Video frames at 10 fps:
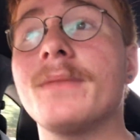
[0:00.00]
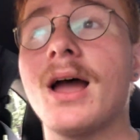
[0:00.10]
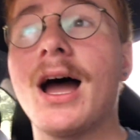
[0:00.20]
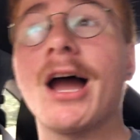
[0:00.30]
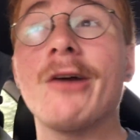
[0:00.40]

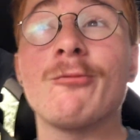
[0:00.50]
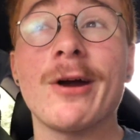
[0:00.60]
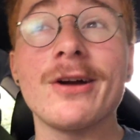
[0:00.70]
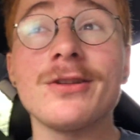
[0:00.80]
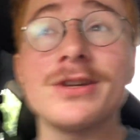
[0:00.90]
I
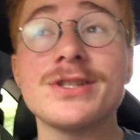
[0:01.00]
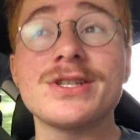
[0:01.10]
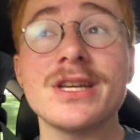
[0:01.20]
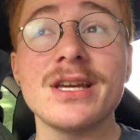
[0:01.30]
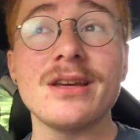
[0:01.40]
rarely
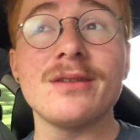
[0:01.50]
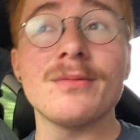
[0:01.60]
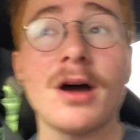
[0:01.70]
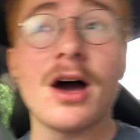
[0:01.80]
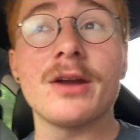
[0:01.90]
see
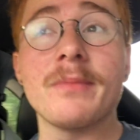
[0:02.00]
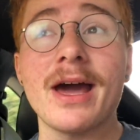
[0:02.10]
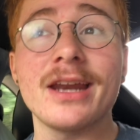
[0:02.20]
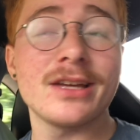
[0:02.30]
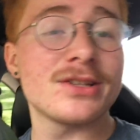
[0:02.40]

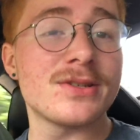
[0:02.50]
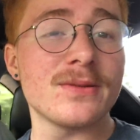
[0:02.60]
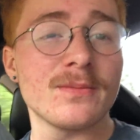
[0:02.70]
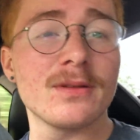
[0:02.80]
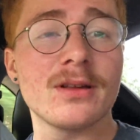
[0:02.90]
automatics
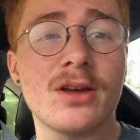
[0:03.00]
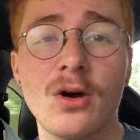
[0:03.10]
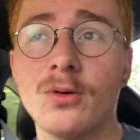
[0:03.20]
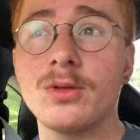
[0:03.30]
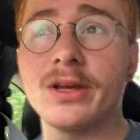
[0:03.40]

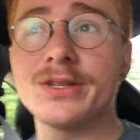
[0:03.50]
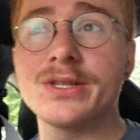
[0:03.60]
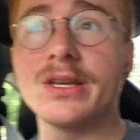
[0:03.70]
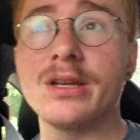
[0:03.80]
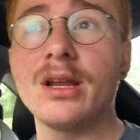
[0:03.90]
go
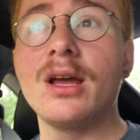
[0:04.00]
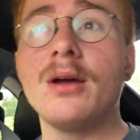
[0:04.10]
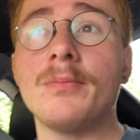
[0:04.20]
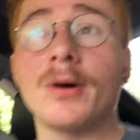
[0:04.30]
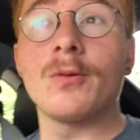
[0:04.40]
listed,
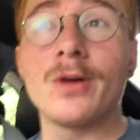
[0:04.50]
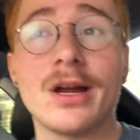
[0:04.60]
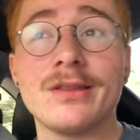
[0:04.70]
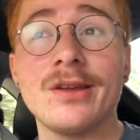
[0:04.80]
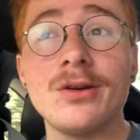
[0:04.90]
but when I
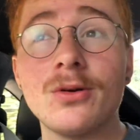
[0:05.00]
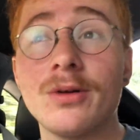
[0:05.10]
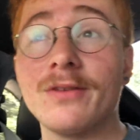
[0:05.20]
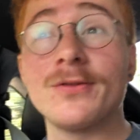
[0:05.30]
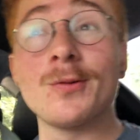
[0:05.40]
do,
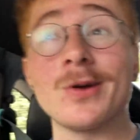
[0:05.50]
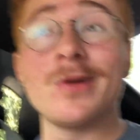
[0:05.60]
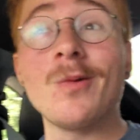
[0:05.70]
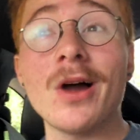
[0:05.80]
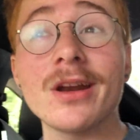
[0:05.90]
if you really
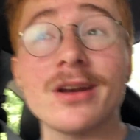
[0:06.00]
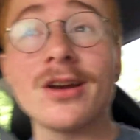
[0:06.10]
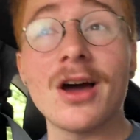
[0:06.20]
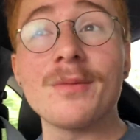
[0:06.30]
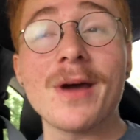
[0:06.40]
wanted an
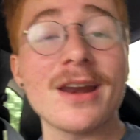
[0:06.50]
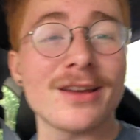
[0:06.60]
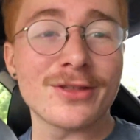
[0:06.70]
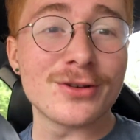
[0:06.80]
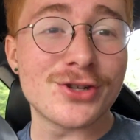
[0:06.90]

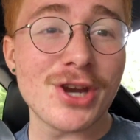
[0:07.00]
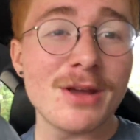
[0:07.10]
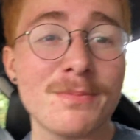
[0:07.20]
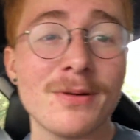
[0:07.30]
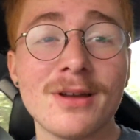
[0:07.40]
automatic, they're cheap.
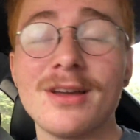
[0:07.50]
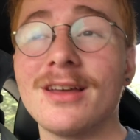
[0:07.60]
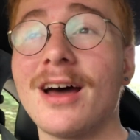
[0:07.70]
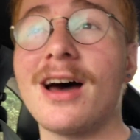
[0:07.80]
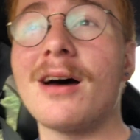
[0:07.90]

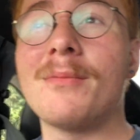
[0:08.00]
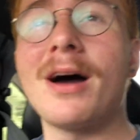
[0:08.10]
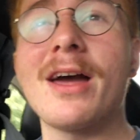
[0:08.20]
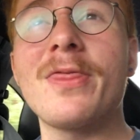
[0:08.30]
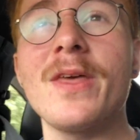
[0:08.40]

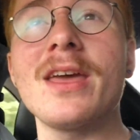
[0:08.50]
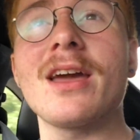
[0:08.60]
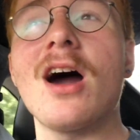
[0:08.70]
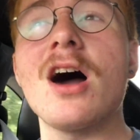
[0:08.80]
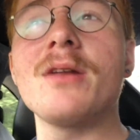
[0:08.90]
I think
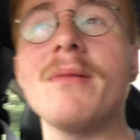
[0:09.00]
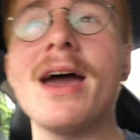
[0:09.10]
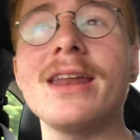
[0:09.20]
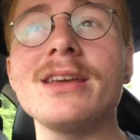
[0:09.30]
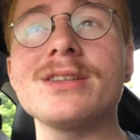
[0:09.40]

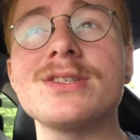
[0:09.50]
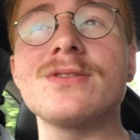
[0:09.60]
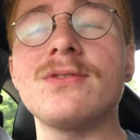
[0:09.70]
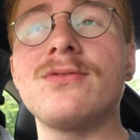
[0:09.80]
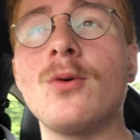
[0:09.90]
automatics
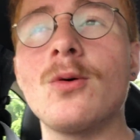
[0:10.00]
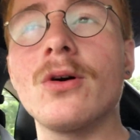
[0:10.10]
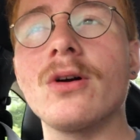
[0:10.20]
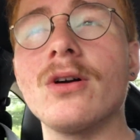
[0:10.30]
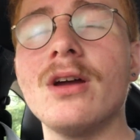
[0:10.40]

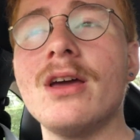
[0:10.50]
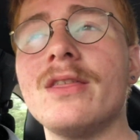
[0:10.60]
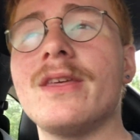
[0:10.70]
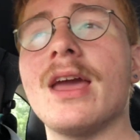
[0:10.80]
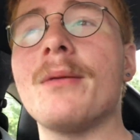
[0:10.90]
for
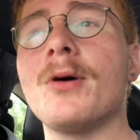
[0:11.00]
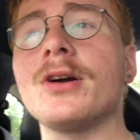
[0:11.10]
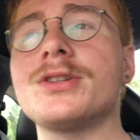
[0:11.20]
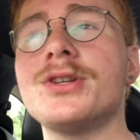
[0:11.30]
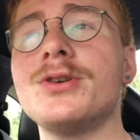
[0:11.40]
the
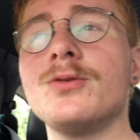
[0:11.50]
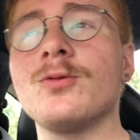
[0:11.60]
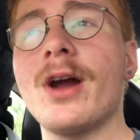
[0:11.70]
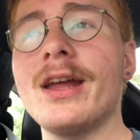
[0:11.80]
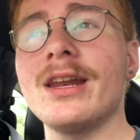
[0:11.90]
MR2
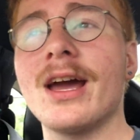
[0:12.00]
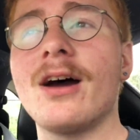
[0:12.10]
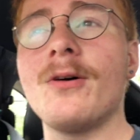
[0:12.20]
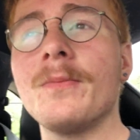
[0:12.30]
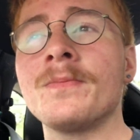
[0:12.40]
right now